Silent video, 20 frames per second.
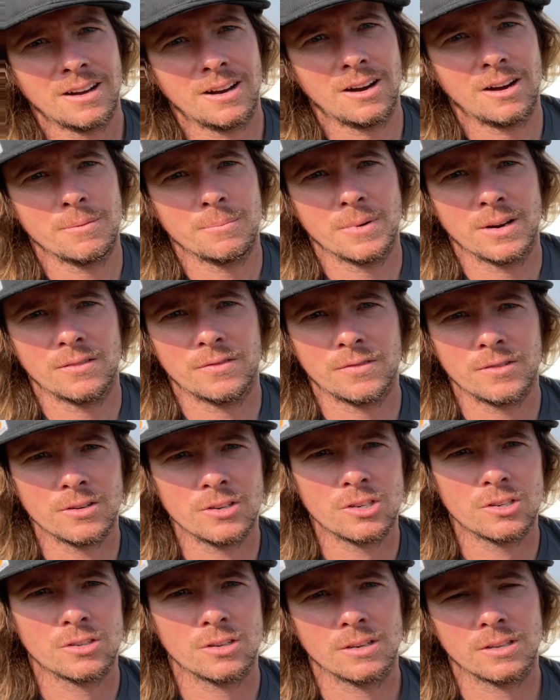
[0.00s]
on my
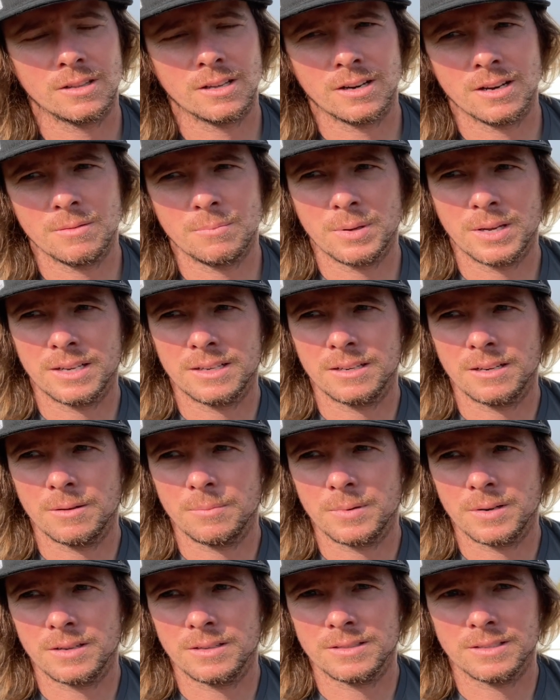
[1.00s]
first truck that I picked up,
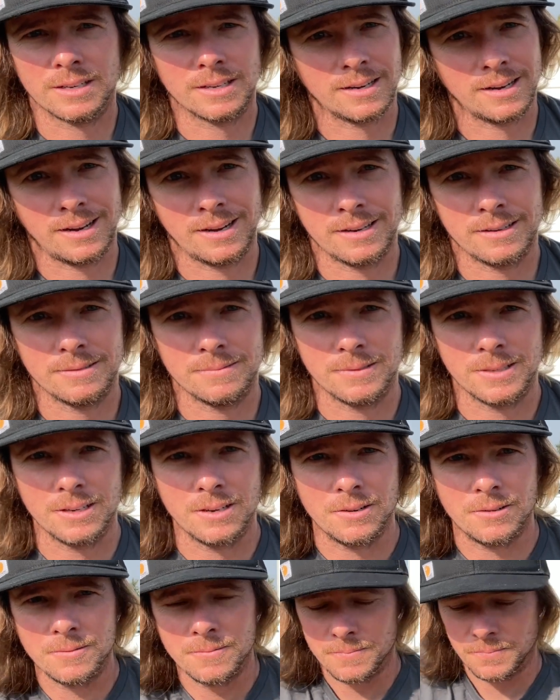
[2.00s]
and I was like, you
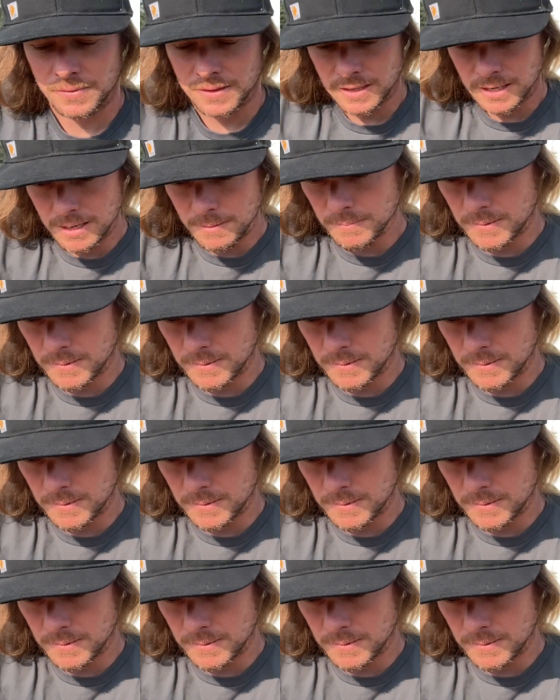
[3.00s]
know, keep